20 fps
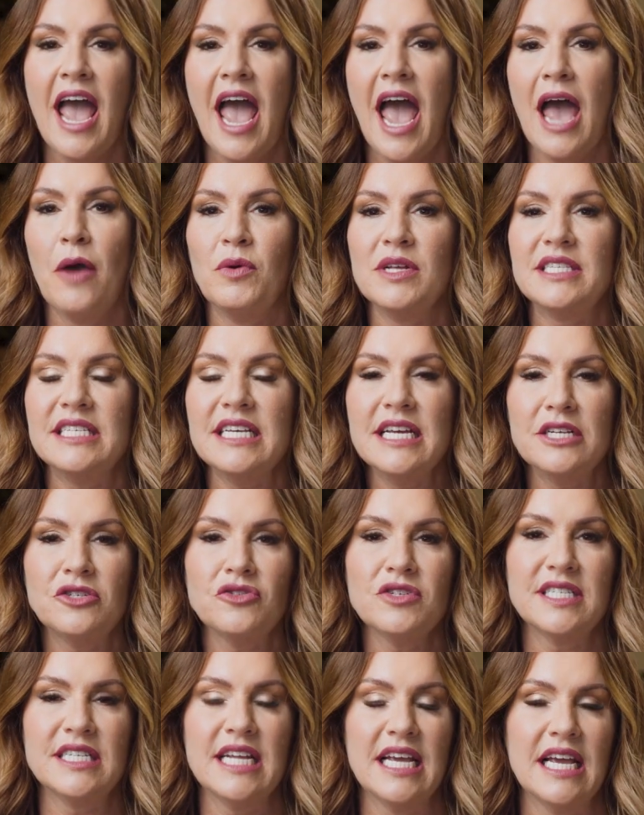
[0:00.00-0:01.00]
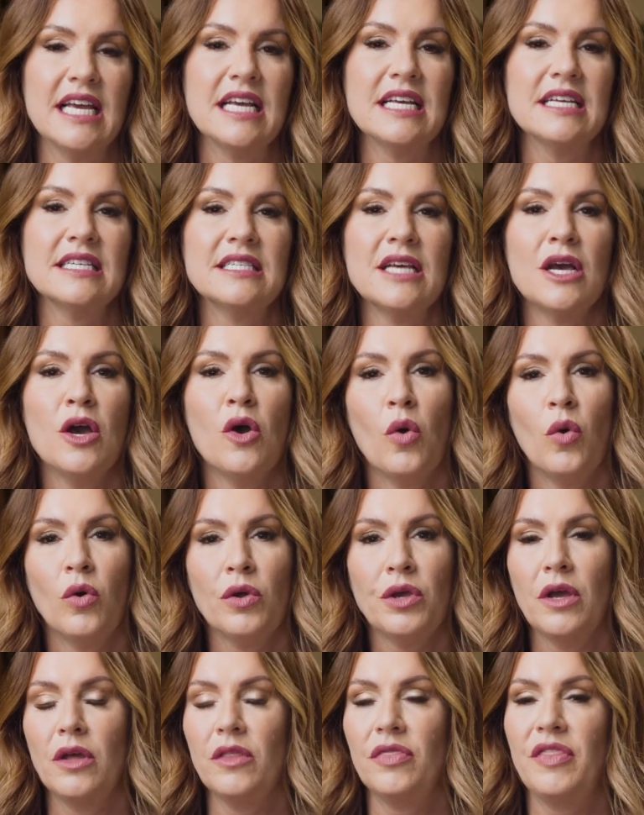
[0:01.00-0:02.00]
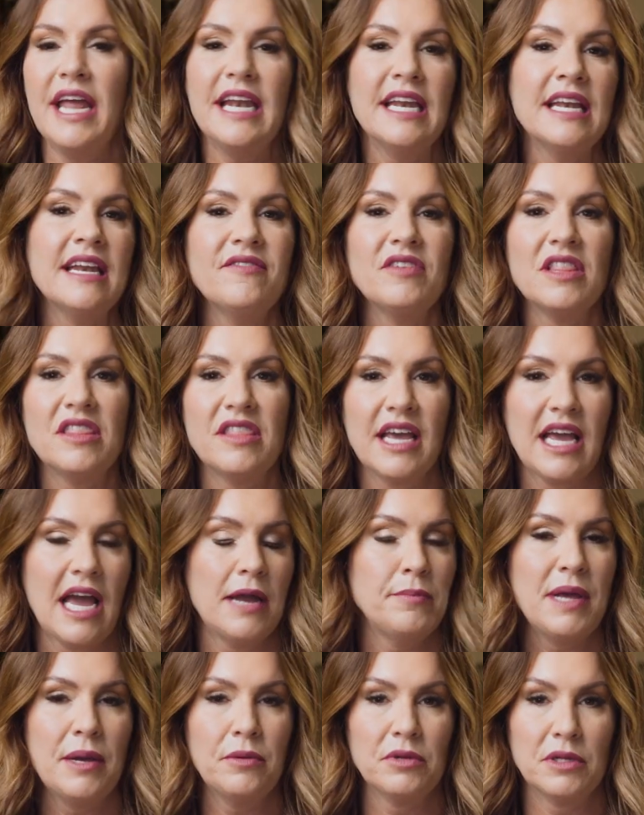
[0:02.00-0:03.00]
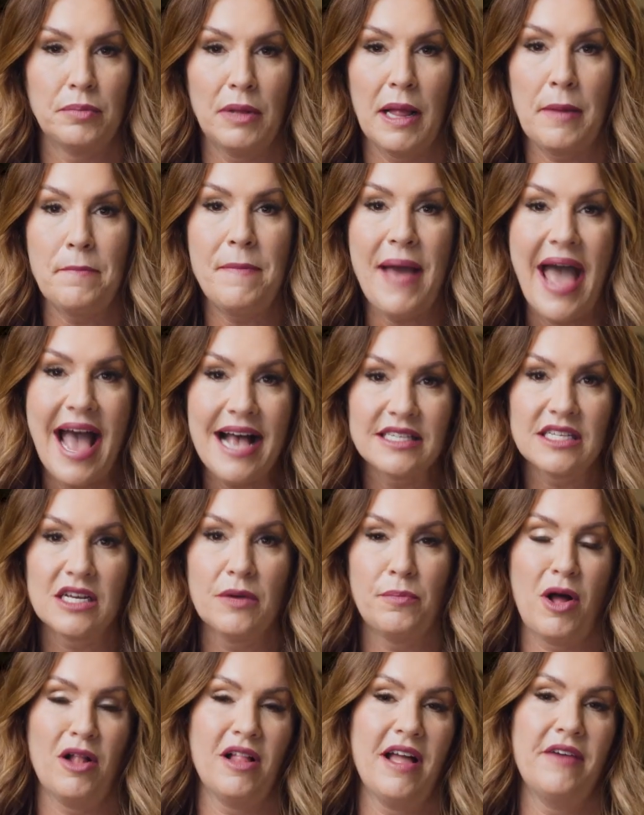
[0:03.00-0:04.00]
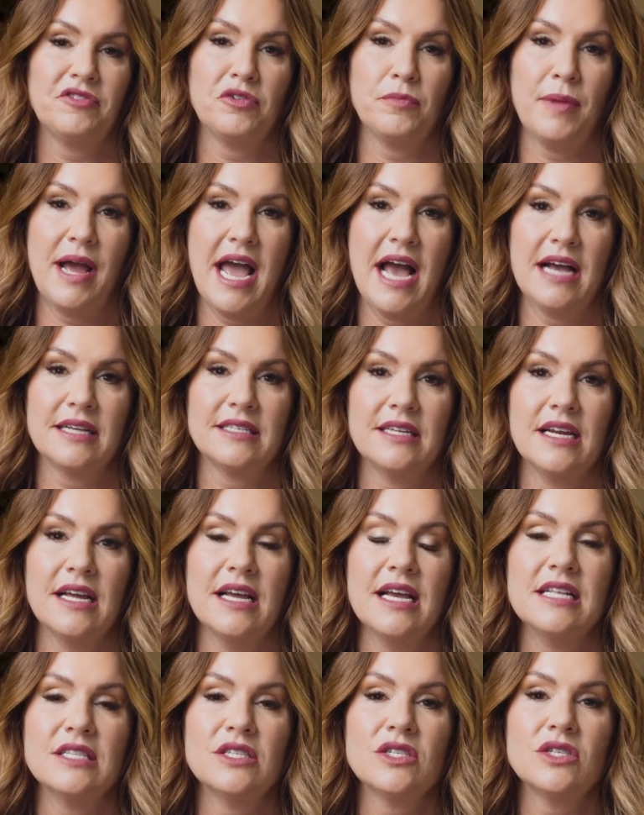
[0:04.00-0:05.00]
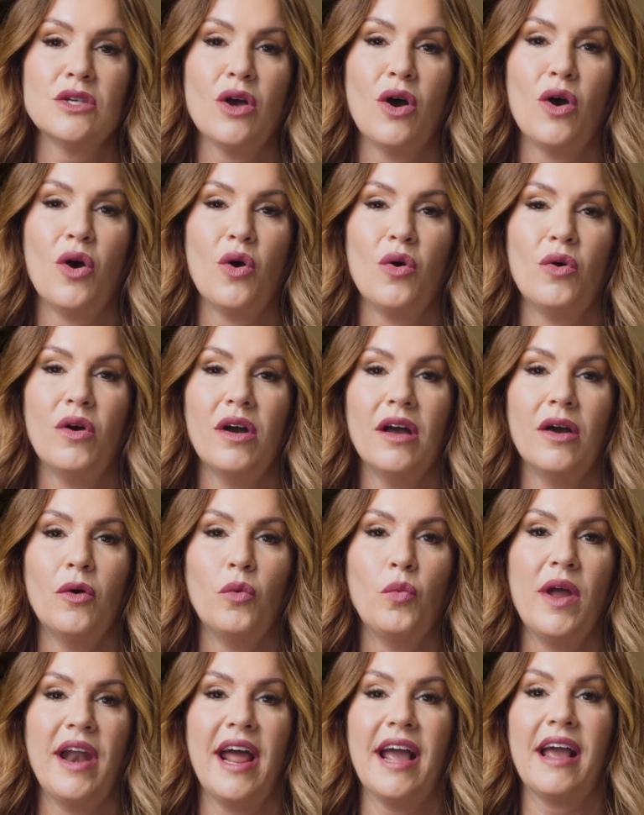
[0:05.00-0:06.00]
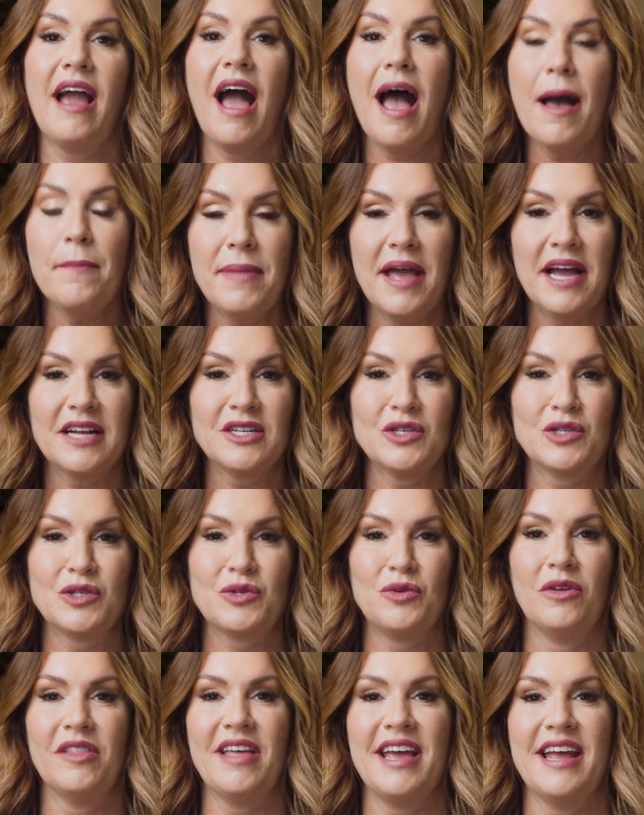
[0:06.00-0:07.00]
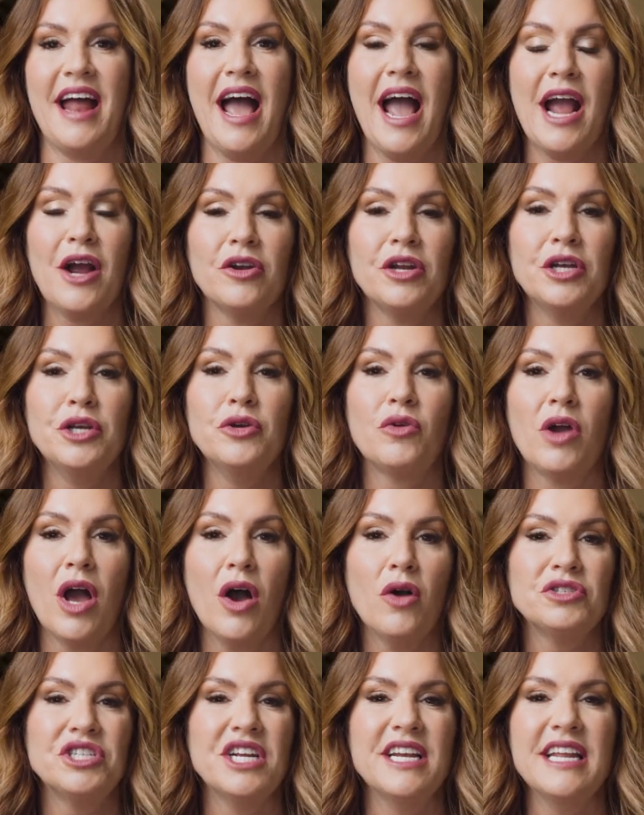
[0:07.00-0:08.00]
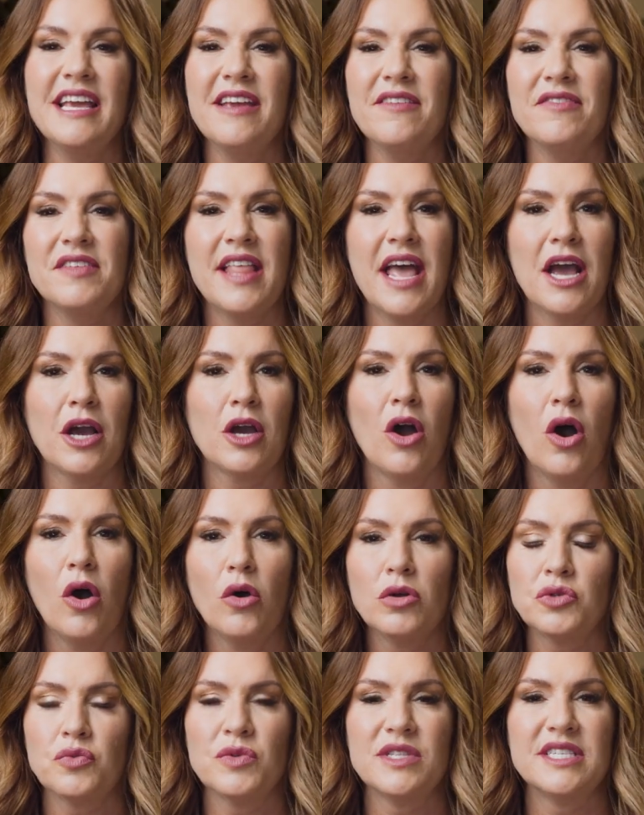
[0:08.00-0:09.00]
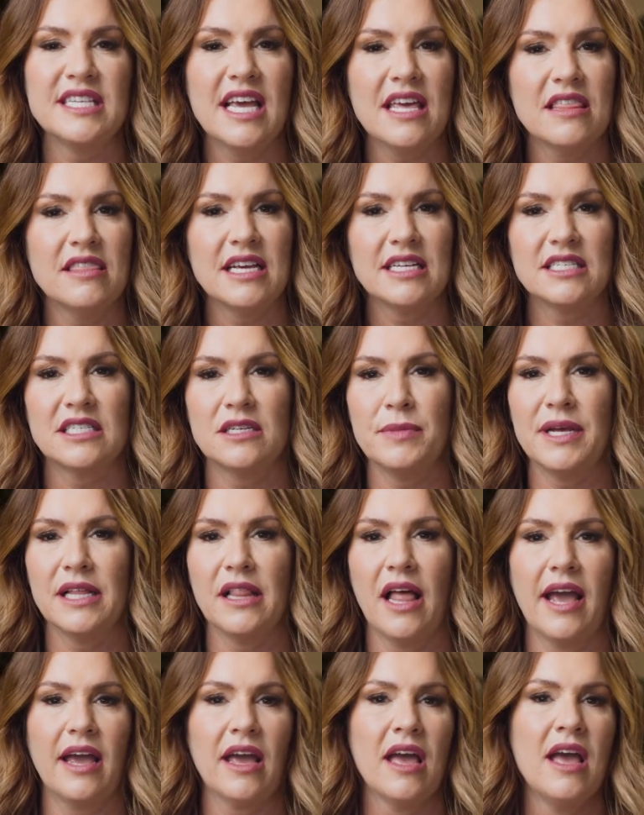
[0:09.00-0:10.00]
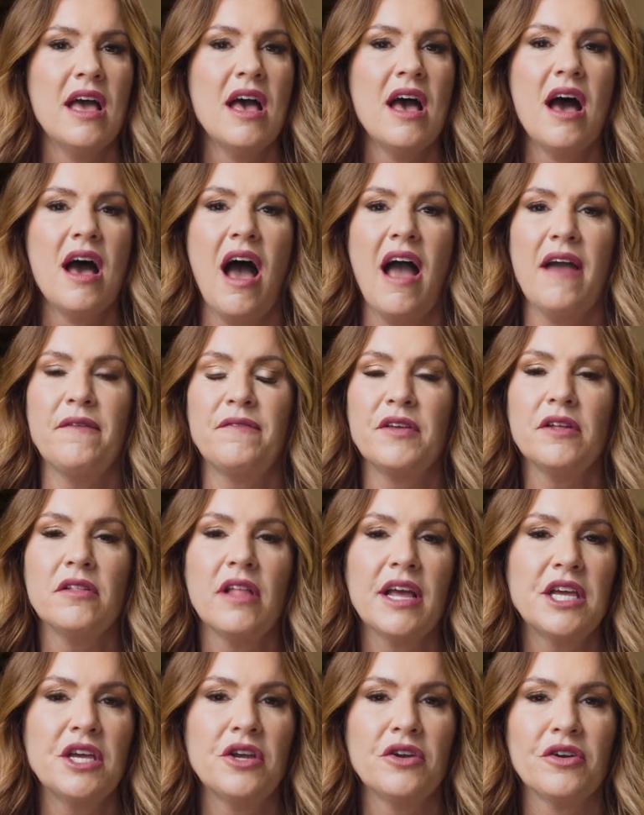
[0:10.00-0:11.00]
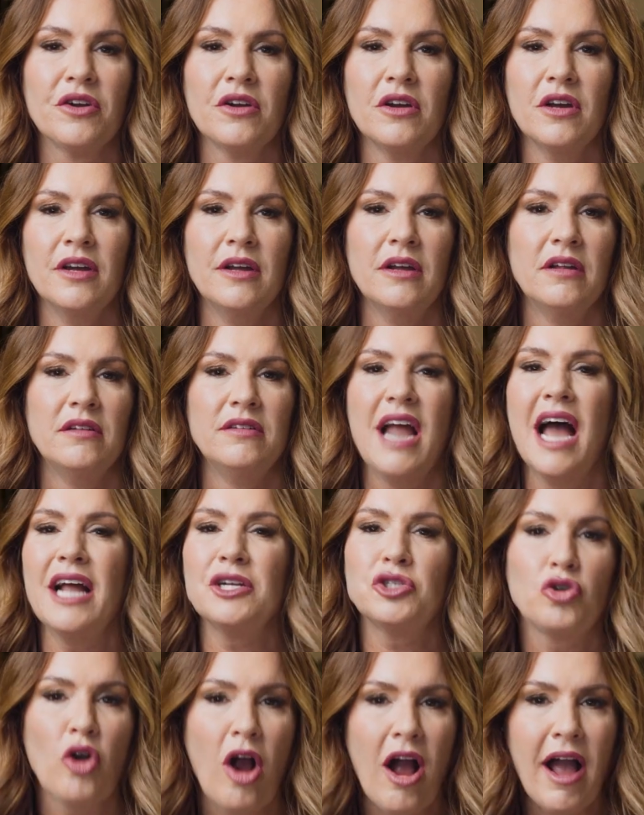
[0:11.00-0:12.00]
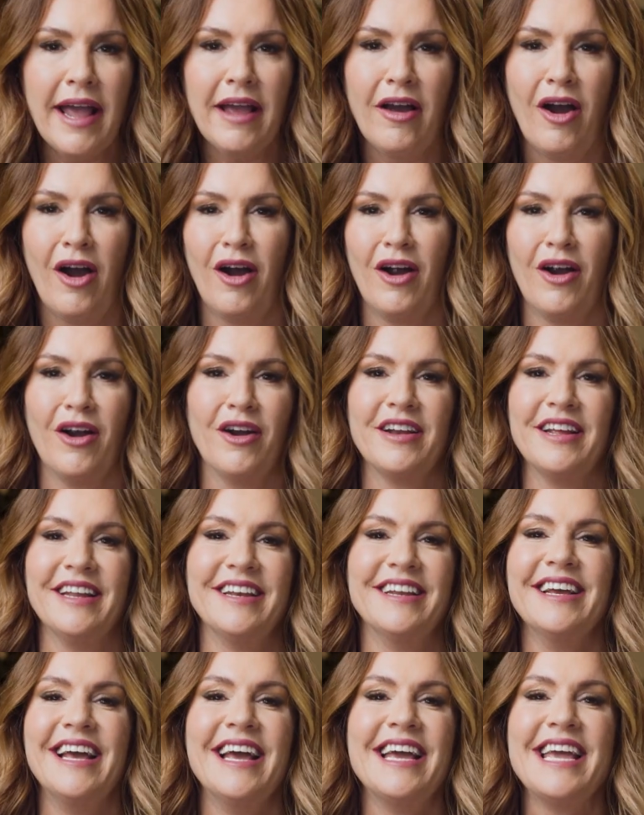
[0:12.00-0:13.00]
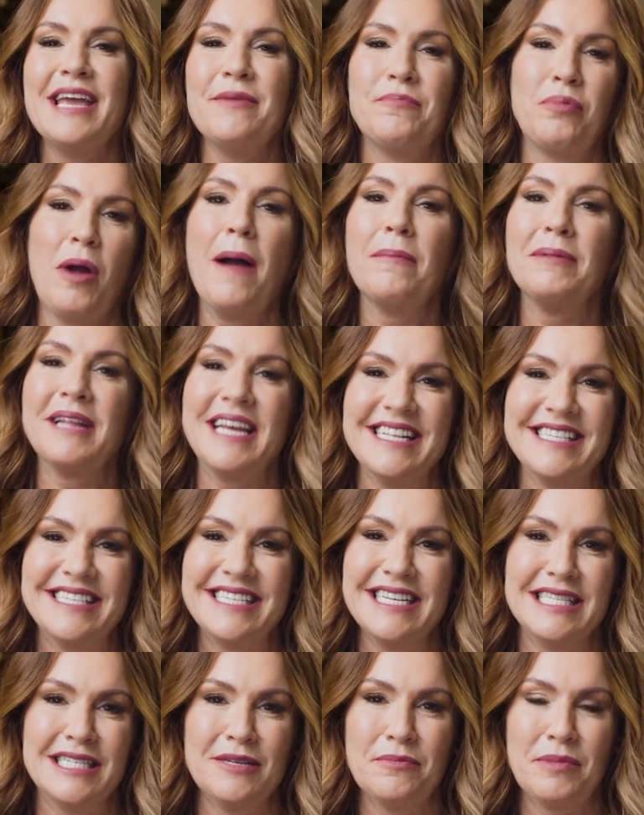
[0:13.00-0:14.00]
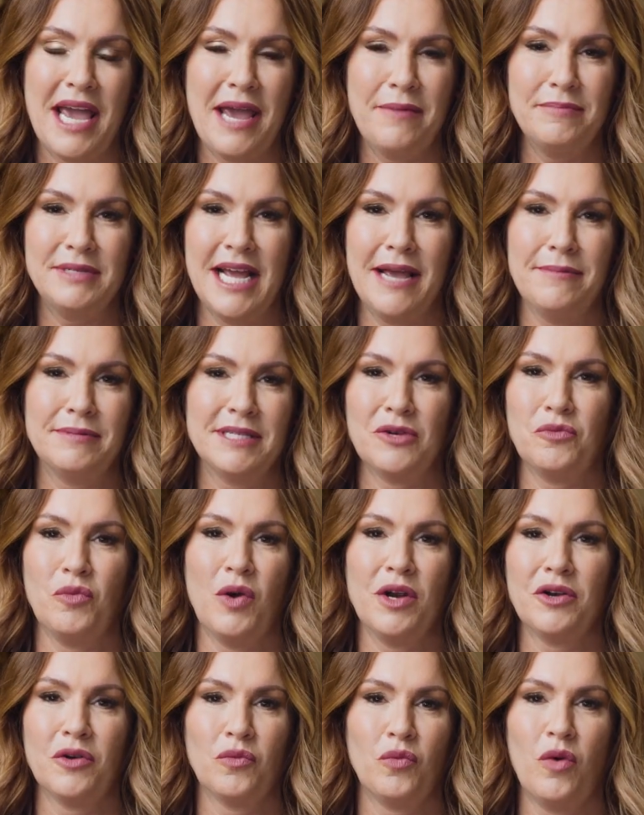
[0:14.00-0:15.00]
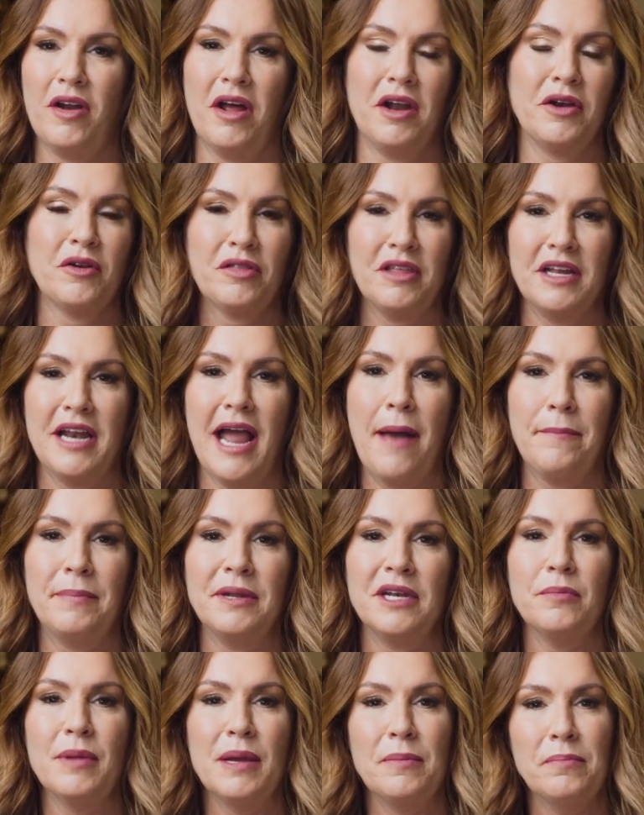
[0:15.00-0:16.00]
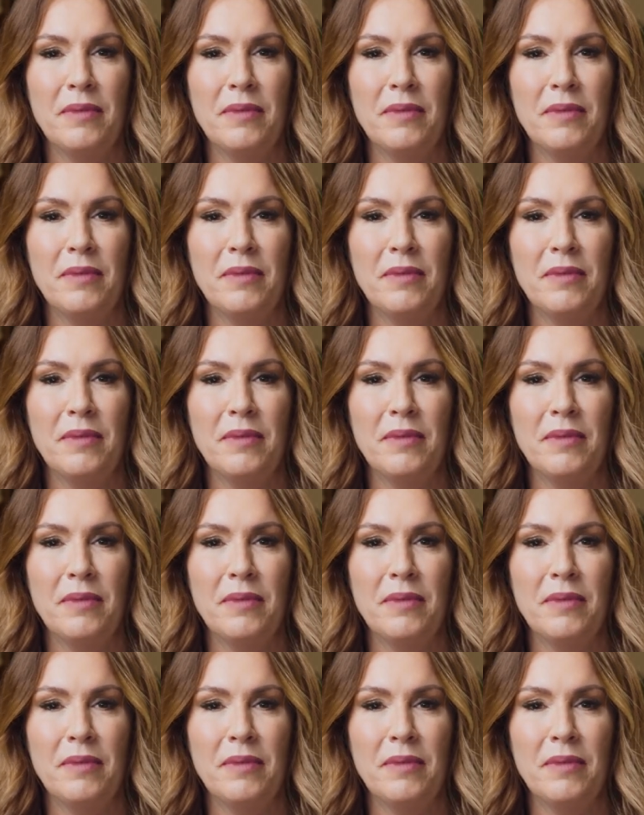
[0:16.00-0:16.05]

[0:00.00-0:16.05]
And what's interesting is, they didn't even think I'd be able to play basketball after my accident. And so when I got back to school, they had hired a new coach, and even that coach would say things to me like, I feel like you're not trying hard. And he probably had seen some game tapes and wondered what on earth had happened to me.